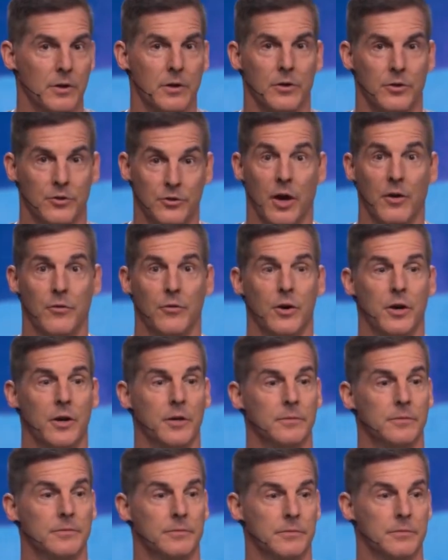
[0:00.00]

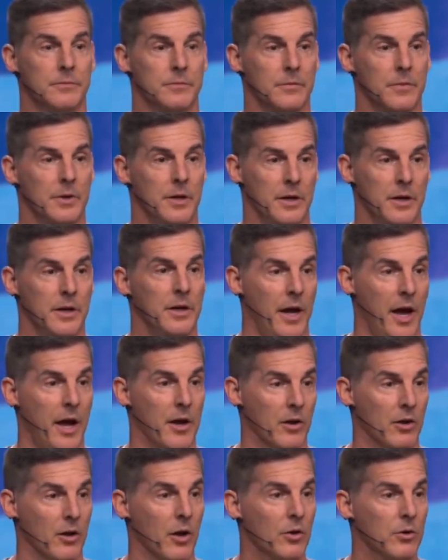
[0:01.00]
suffering, and
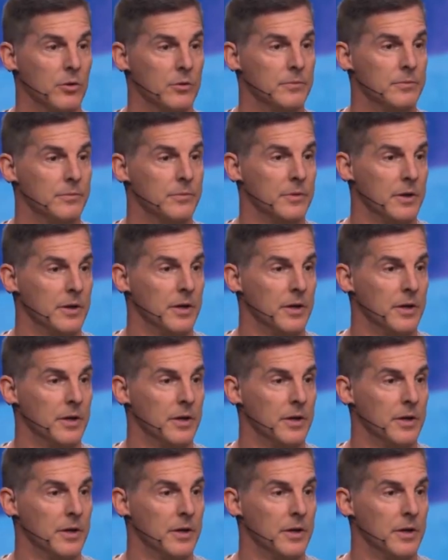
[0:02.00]
alone,